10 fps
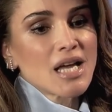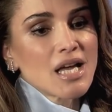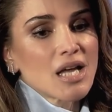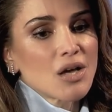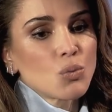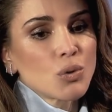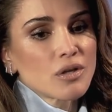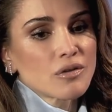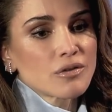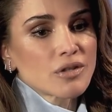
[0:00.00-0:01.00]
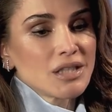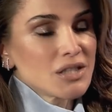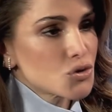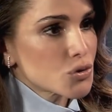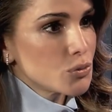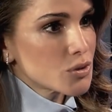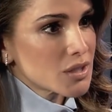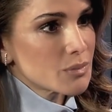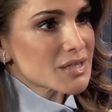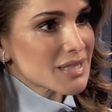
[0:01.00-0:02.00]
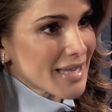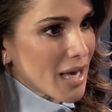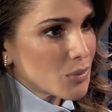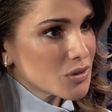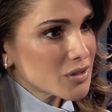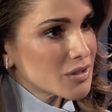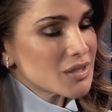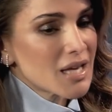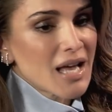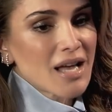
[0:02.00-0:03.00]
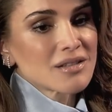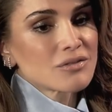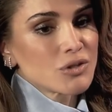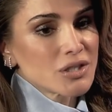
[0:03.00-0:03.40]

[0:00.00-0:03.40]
with East Jerusalem as the capital, and